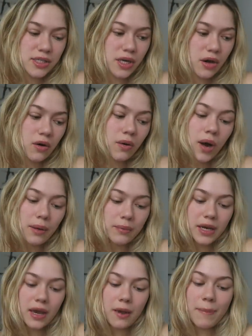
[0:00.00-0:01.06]
So I'm
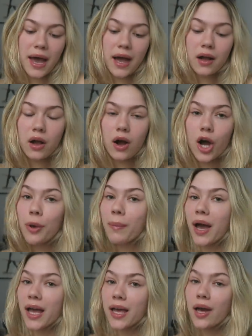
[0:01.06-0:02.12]
gonna get back on
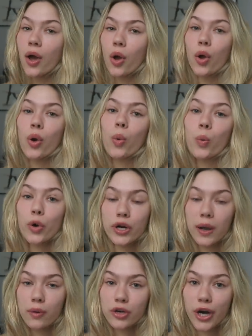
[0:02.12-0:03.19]
my
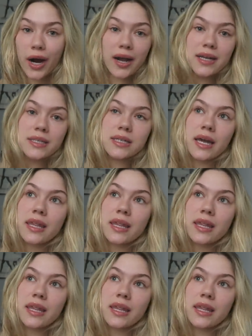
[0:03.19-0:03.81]
workout grind.